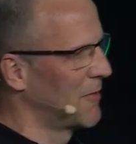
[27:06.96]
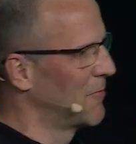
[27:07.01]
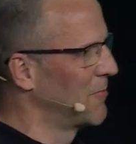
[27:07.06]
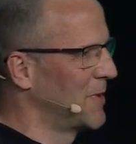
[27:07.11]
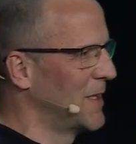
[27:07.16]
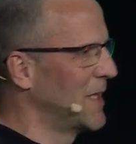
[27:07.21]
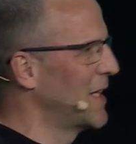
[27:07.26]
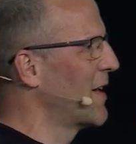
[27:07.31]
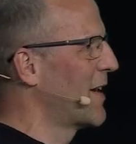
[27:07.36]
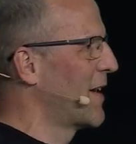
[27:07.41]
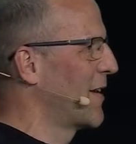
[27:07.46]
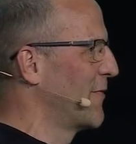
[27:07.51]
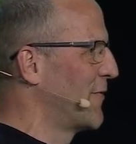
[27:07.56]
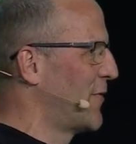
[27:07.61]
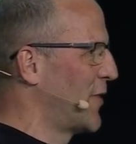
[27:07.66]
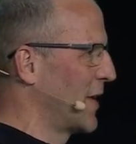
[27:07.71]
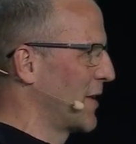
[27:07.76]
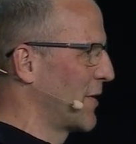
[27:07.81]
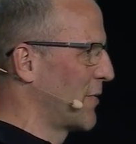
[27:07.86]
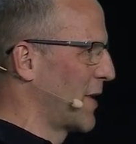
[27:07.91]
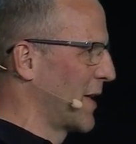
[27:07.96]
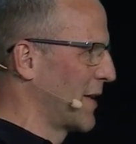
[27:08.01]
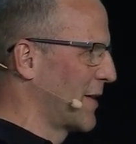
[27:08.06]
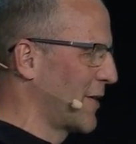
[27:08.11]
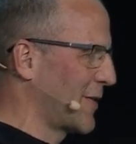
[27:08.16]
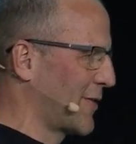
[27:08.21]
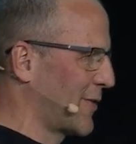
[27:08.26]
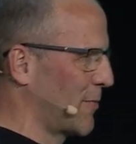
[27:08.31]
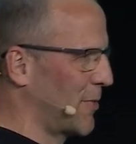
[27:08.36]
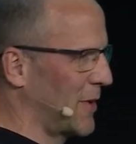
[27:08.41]
we haven't found the right
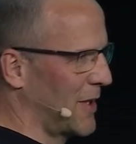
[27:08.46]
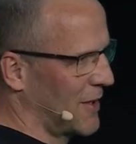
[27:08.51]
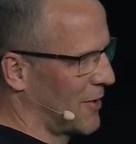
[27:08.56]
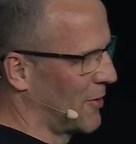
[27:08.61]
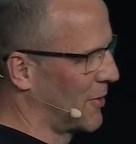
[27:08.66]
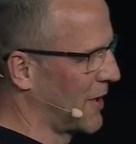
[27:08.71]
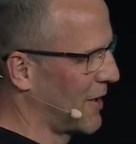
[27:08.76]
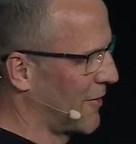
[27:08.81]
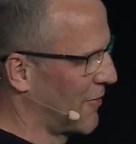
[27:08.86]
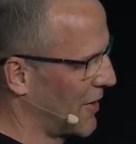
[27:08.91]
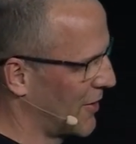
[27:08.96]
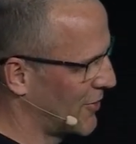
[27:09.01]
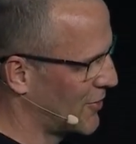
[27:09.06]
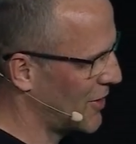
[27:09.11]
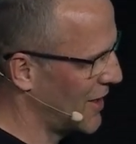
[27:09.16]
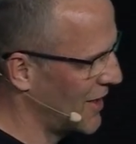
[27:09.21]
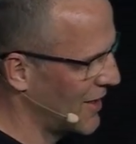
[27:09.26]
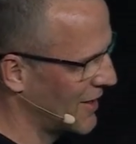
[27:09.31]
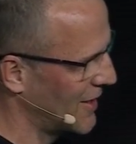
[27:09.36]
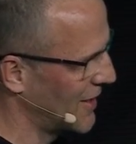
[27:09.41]
recipe, don't have enough training